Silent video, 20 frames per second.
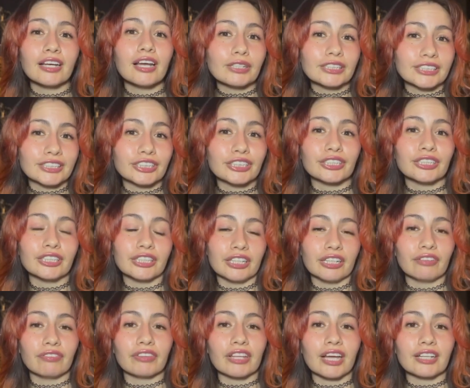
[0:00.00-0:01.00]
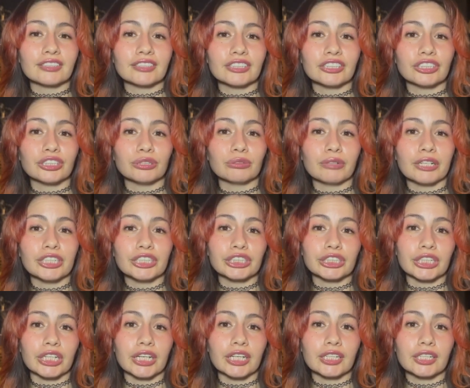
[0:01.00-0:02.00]
was to leave that
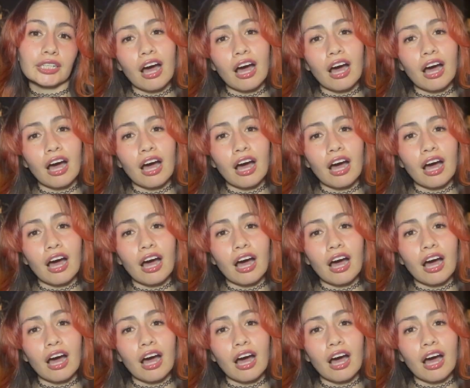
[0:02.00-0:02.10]
situation.